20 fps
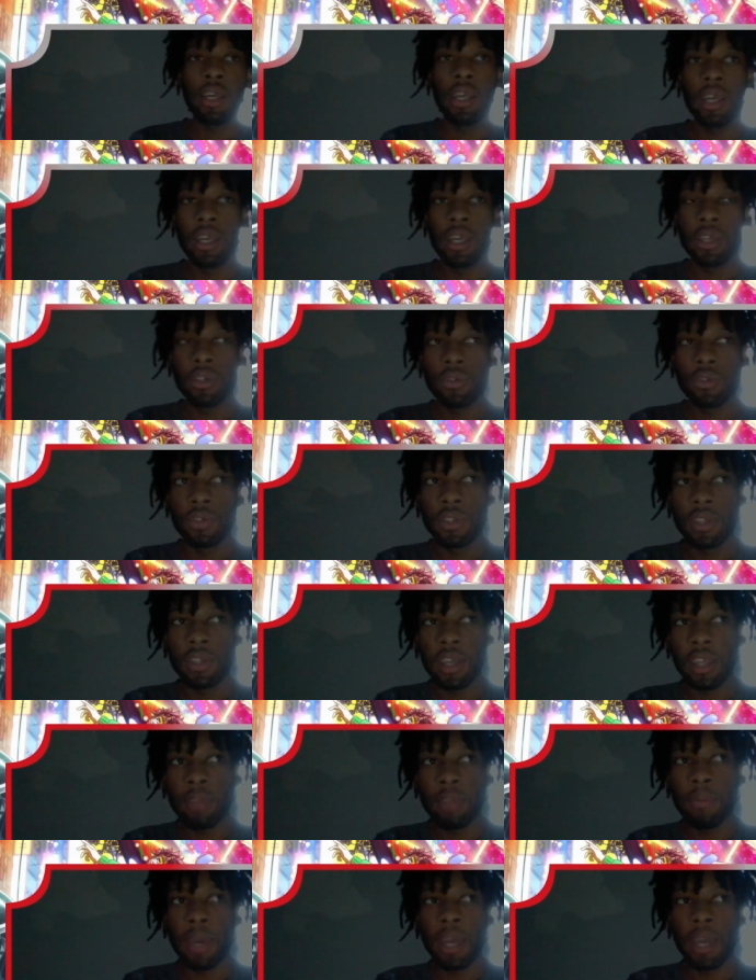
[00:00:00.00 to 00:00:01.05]
and she was
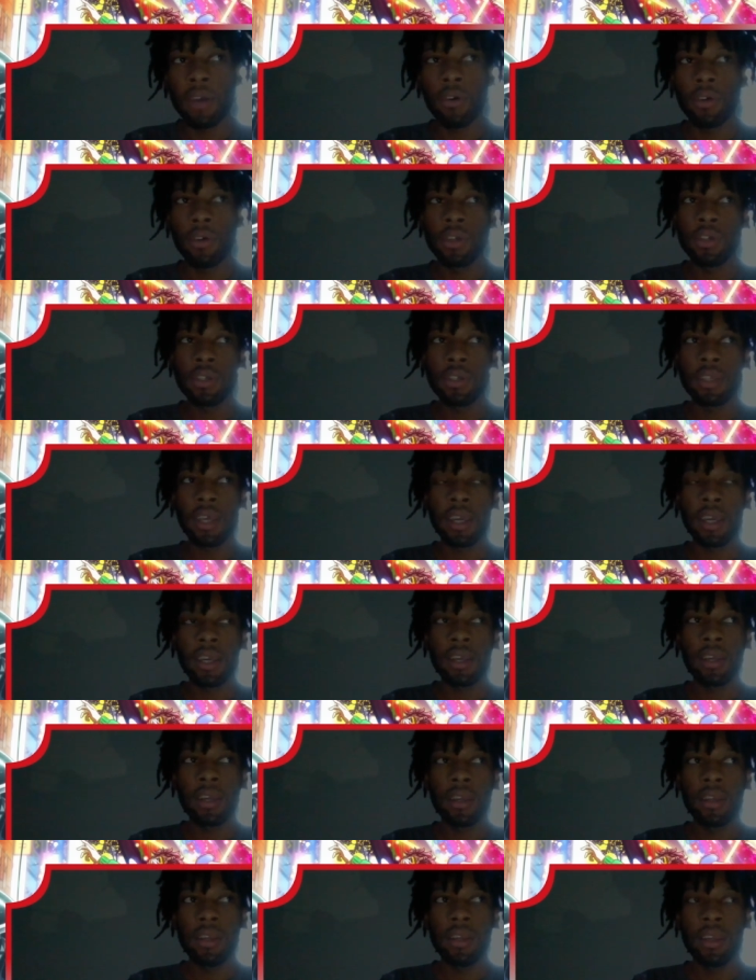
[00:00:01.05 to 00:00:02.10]
thinking back on, she was
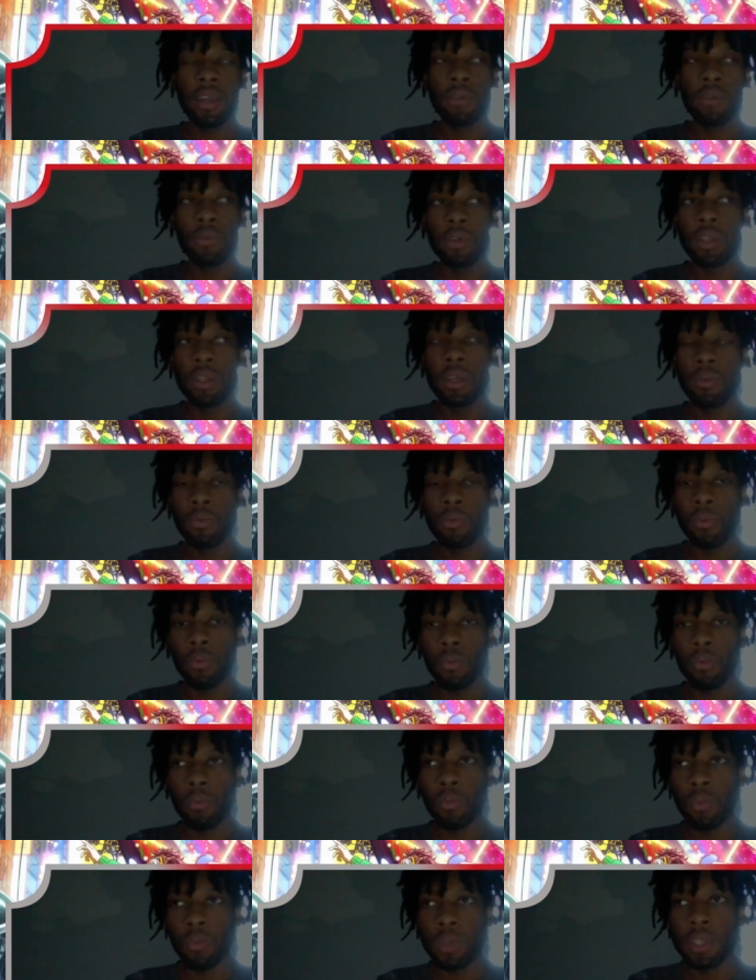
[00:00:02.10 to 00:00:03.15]
like, he really
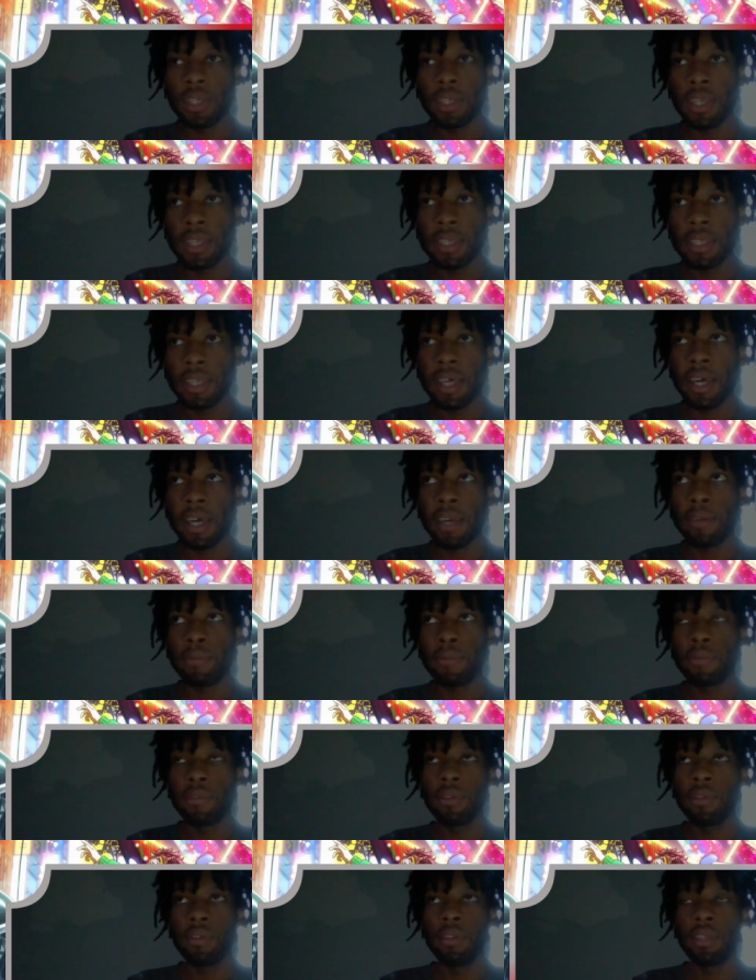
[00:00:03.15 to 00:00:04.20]
risked his life
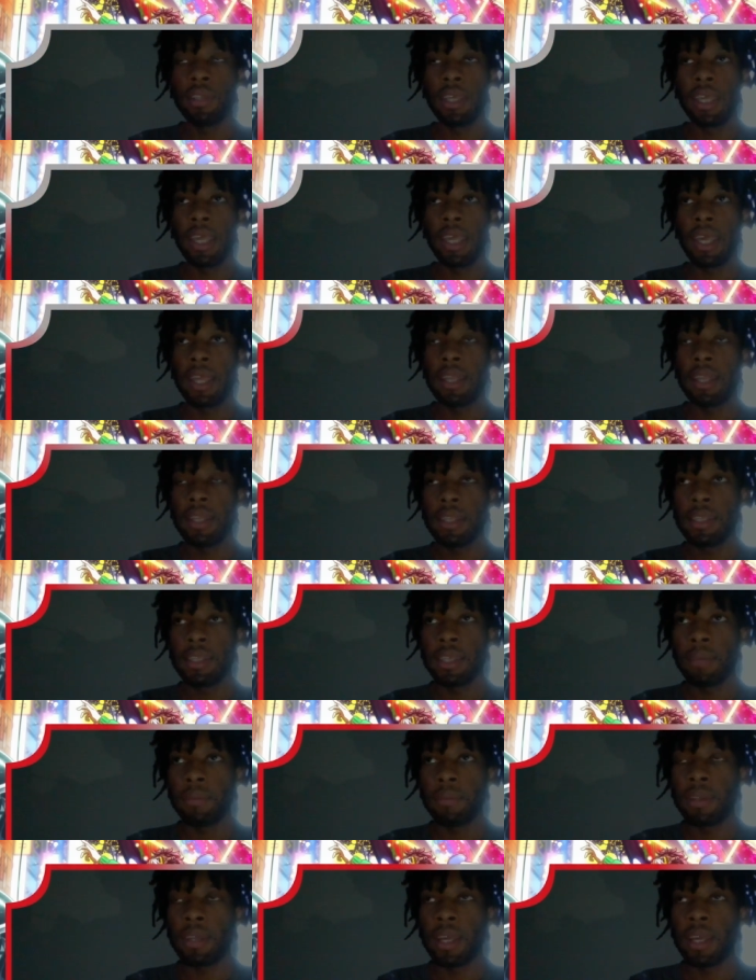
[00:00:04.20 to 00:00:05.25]
to get
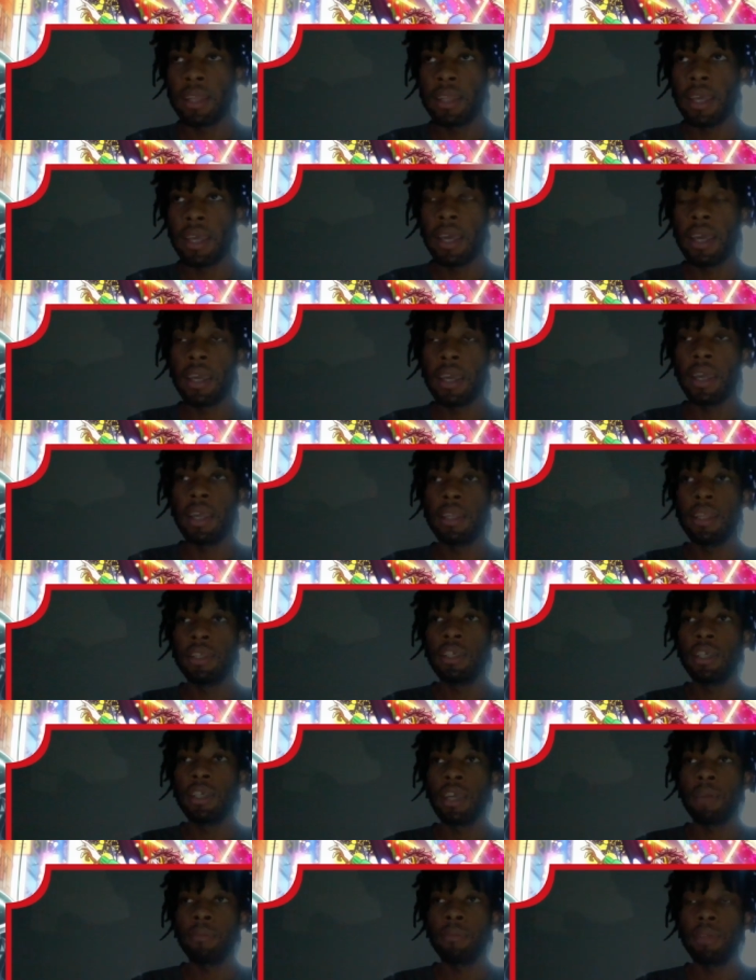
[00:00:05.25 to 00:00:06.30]
something like that, and she
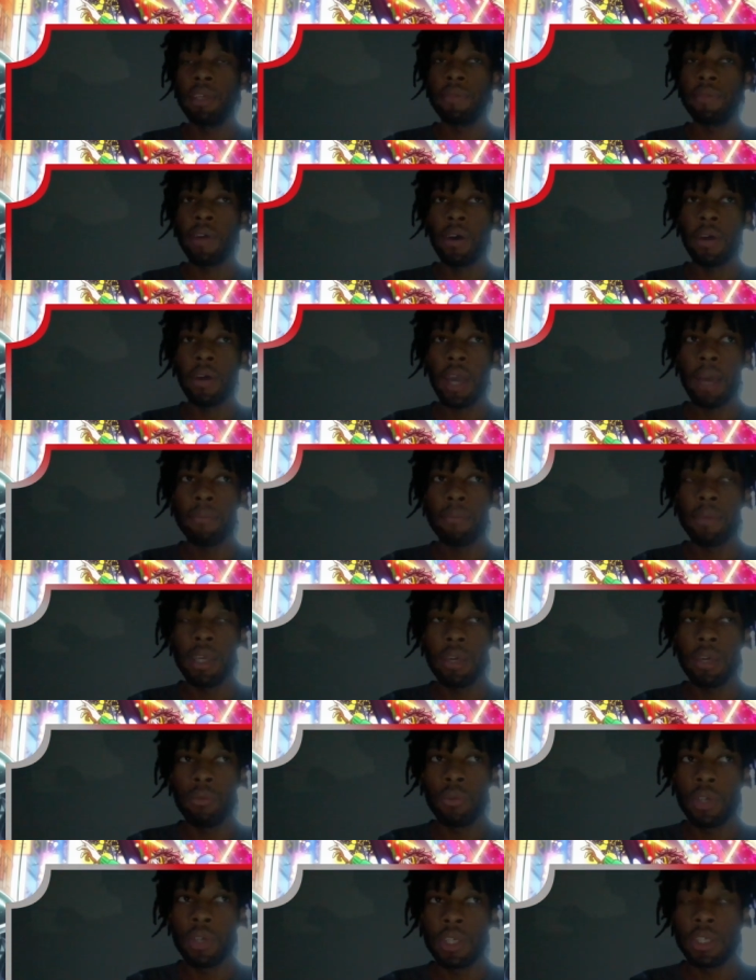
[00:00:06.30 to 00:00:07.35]
can't believe how happy
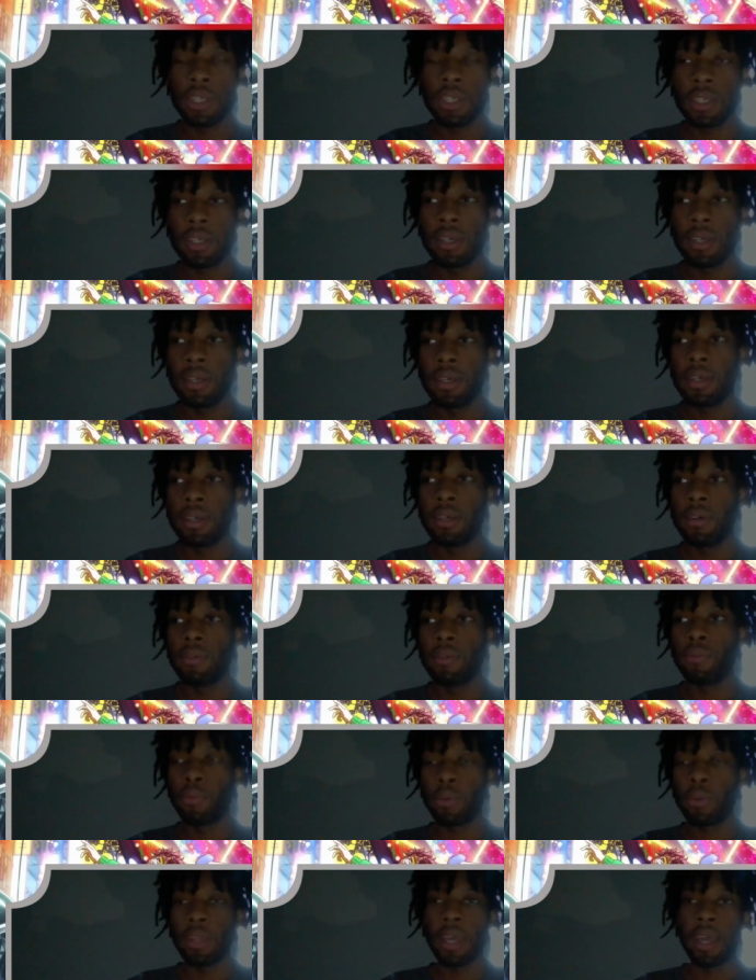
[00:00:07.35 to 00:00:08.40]
he was
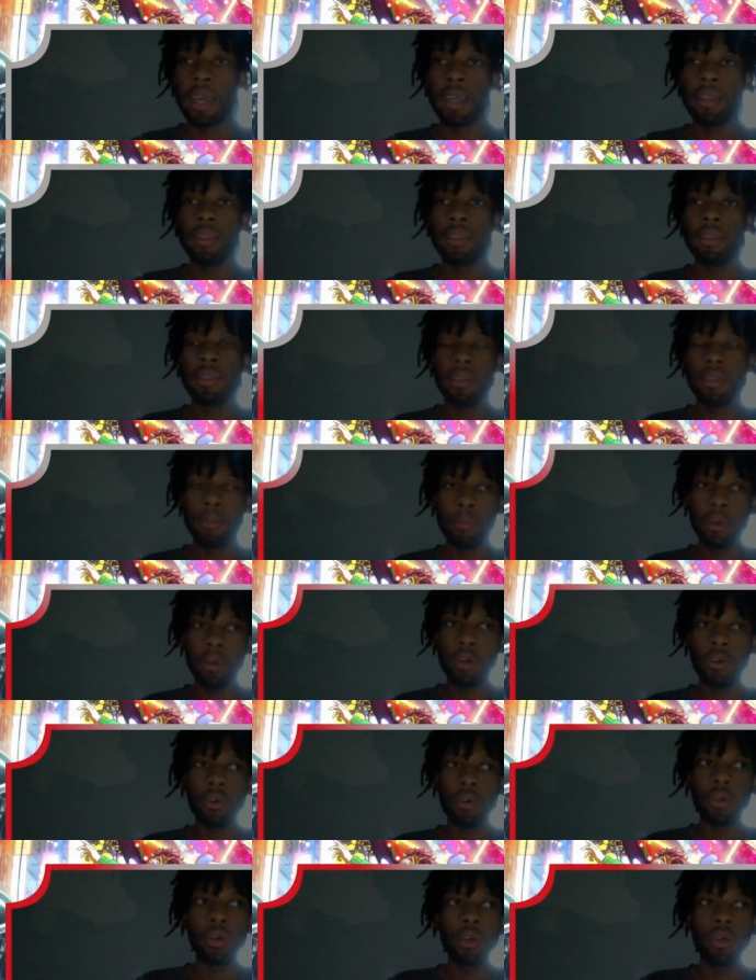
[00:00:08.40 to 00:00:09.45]
for that, the
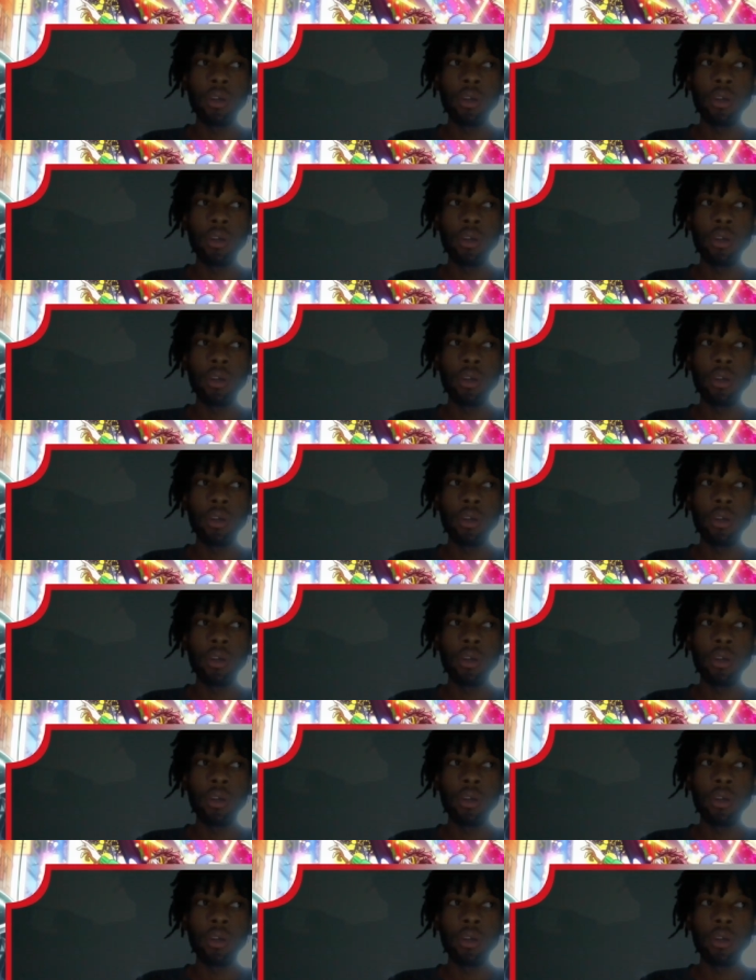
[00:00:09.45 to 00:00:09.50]
beer.